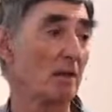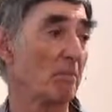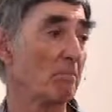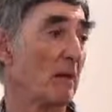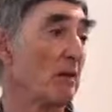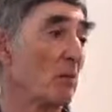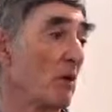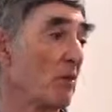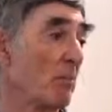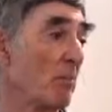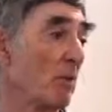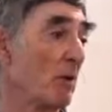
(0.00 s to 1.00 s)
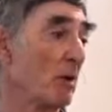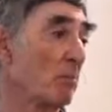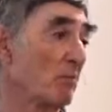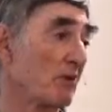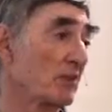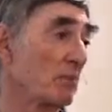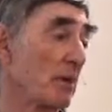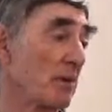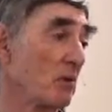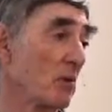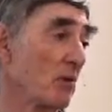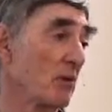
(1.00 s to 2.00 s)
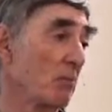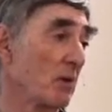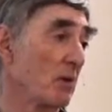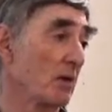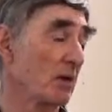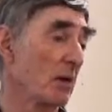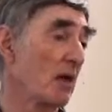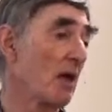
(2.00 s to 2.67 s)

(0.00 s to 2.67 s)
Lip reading: Benno Rothenberg, Professor Benno Rothenberg.